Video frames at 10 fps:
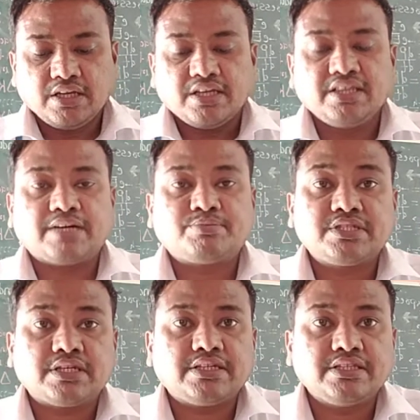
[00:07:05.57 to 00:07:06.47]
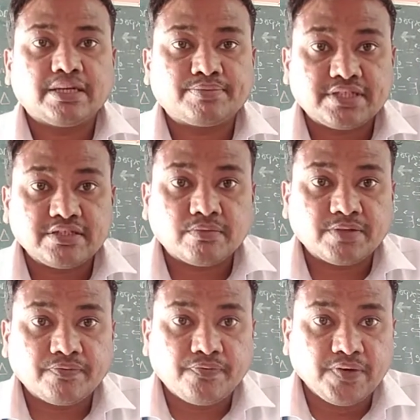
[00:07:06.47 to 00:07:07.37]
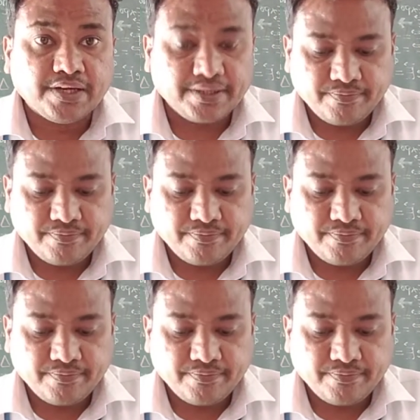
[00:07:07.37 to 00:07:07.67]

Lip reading: In the absence of the field